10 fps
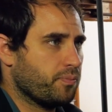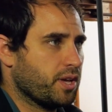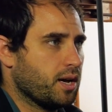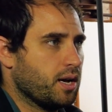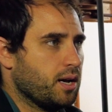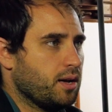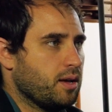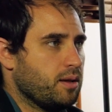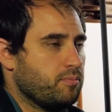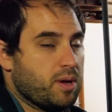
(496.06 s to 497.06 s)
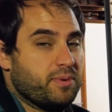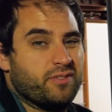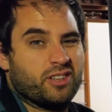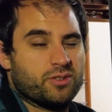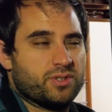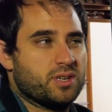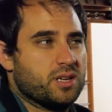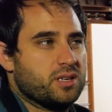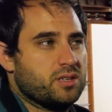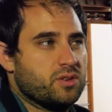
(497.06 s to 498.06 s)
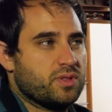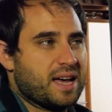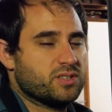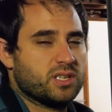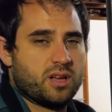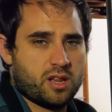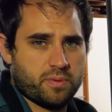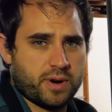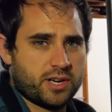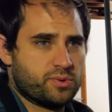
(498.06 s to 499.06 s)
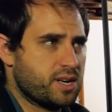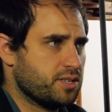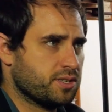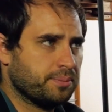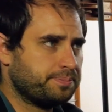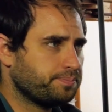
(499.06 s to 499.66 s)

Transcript: and maybe even closer to $2,000 price range.